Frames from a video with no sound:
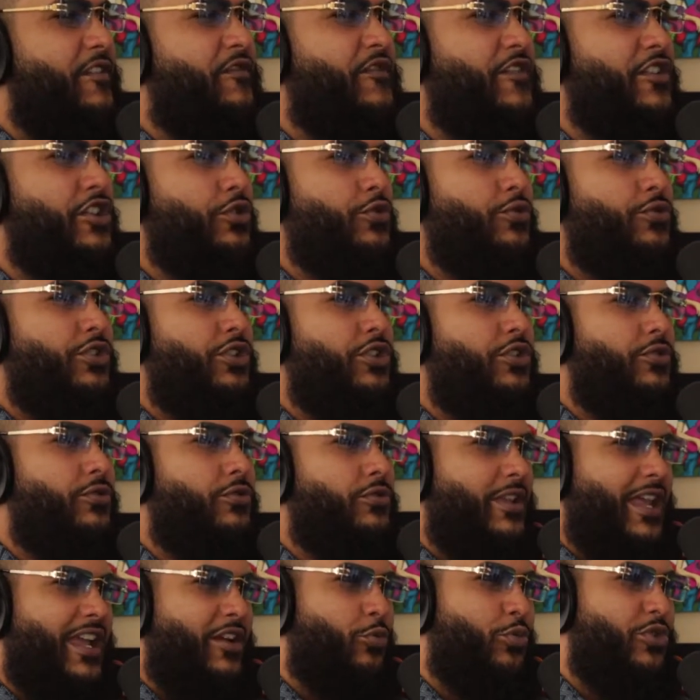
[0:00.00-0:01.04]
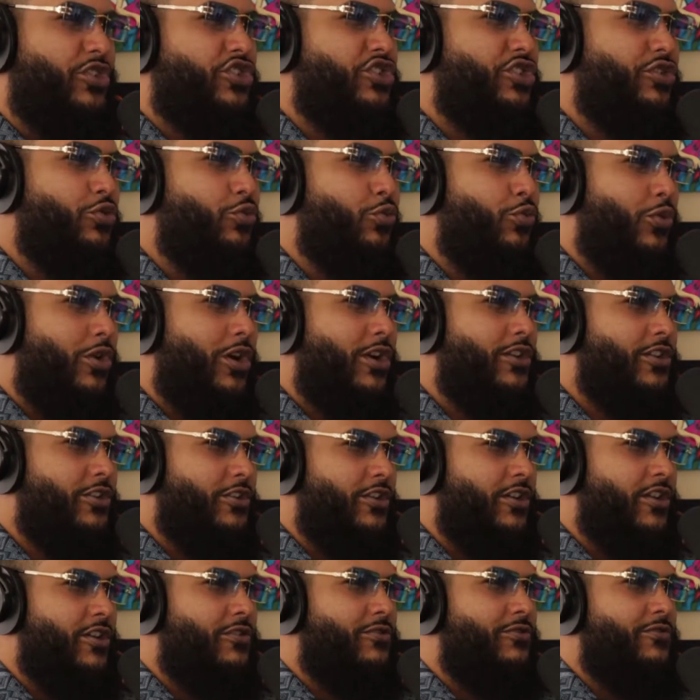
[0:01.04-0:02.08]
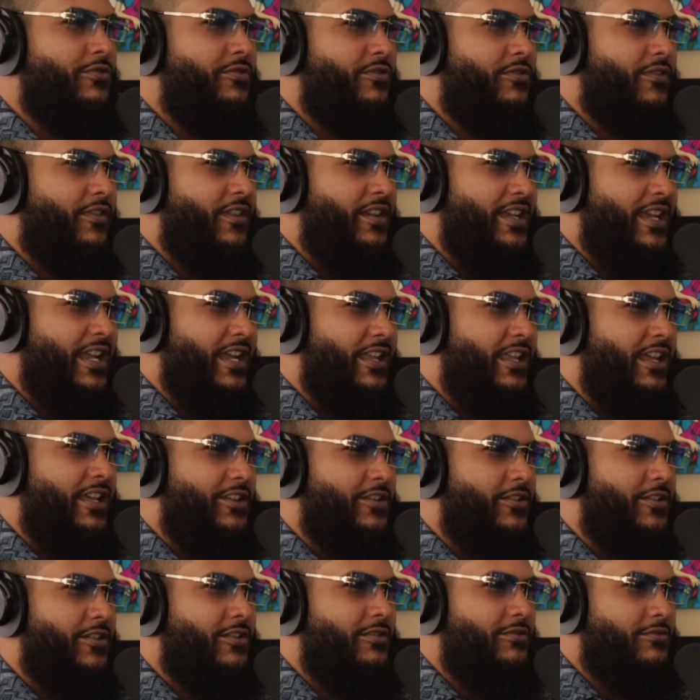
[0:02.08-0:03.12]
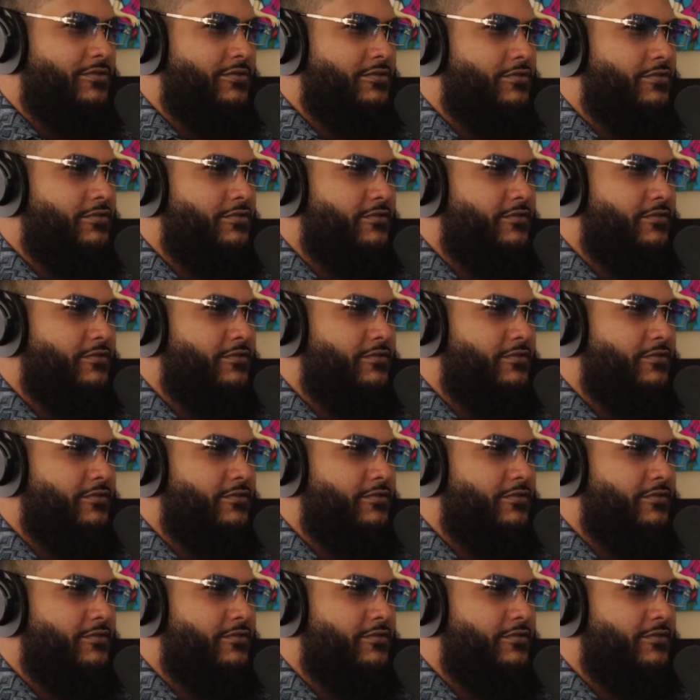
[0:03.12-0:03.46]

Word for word: if you knew, like, would you want to know the day that you go?